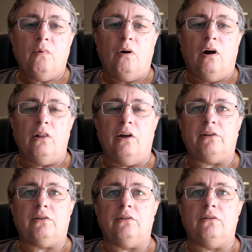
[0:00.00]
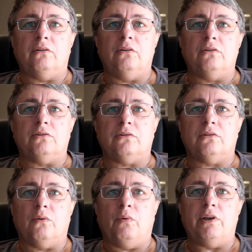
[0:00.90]
I like to use
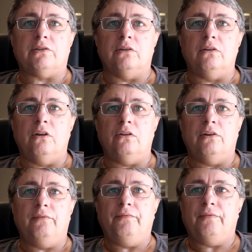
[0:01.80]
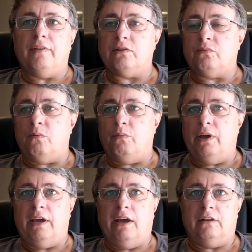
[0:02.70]
the Western Union. That's what
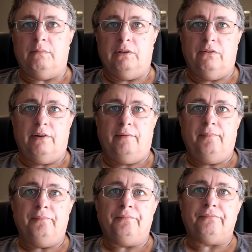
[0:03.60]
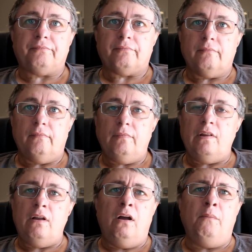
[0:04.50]
we're going to be doing.
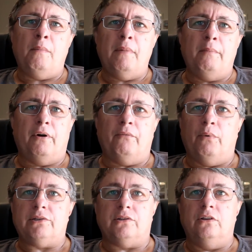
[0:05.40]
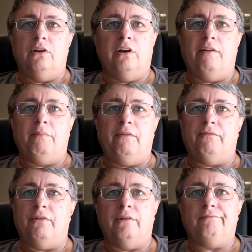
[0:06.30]
I'm a member of Western Union, have been
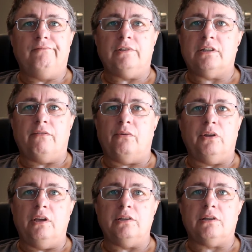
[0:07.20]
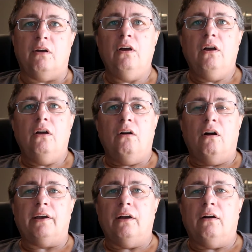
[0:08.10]
for several years, so
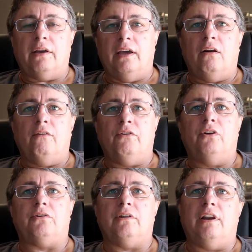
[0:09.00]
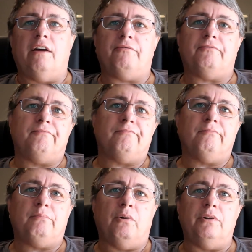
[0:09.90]
I've earned enough
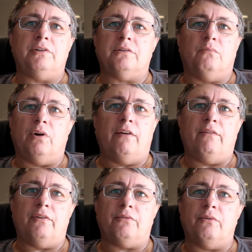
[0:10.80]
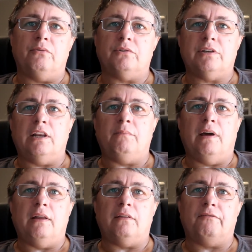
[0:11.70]
points and whatever through sending
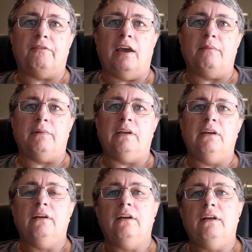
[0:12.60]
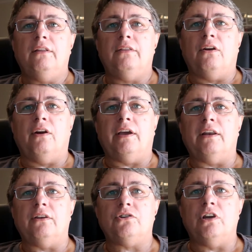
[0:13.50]
money to family that I
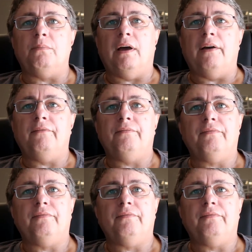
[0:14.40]
get cheaper